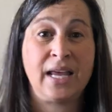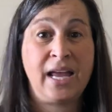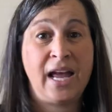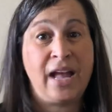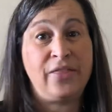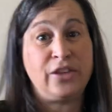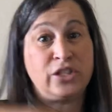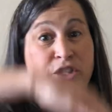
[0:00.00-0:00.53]
And
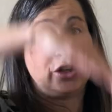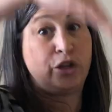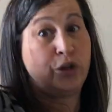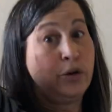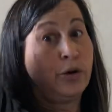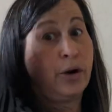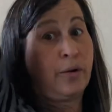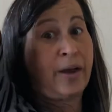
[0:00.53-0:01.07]
the
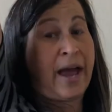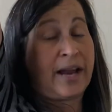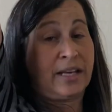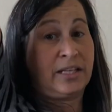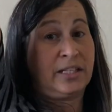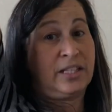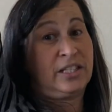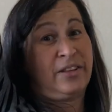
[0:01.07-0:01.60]
Seguro
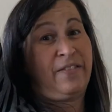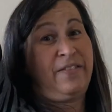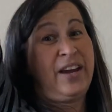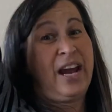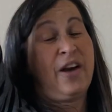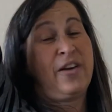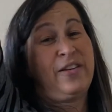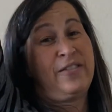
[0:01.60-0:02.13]
cactus is the
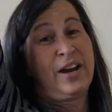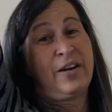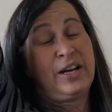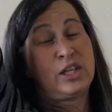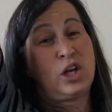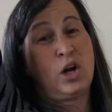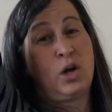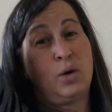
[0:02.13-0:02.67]
very, very
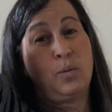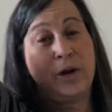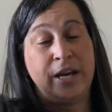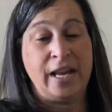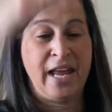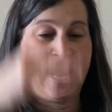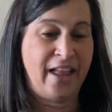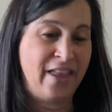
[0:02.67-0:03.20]
tall one.
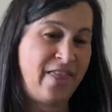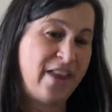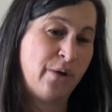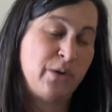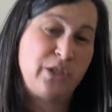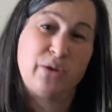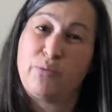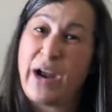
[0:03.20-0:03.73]
And then there was
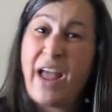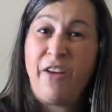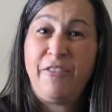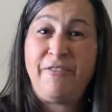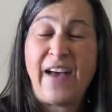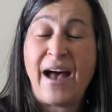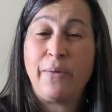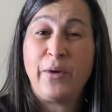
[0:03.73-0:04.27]
the round,
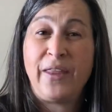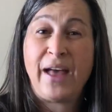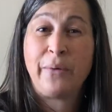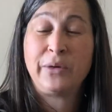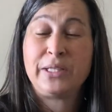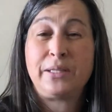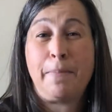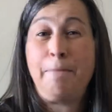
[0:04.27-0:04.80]
fat one. That was
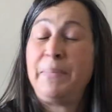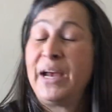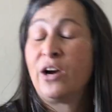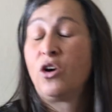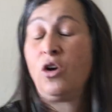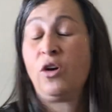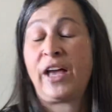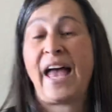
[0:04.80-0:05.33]
the
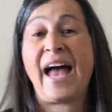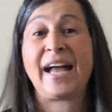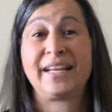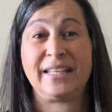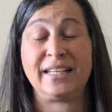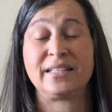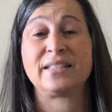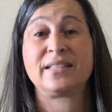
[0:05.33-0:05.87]
barrel
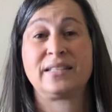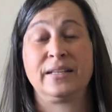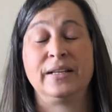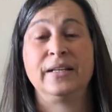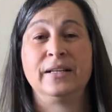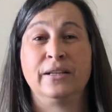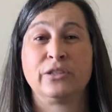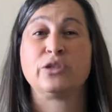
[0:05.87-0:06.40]
cactus.
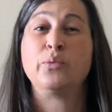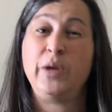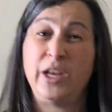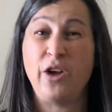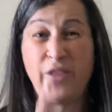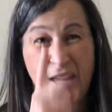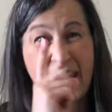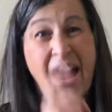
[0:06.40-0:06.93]
So we know
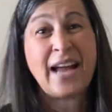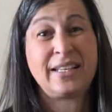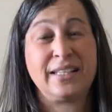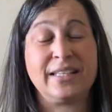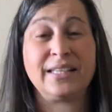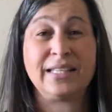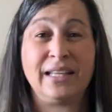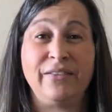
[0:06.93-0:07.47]
that
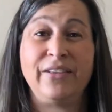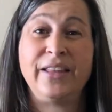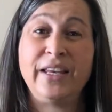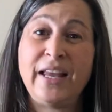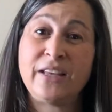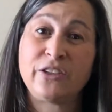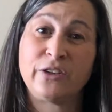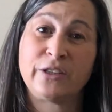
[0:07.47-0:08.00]
cactuses live in the
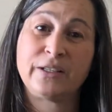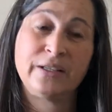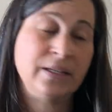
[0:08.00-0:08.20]
desert.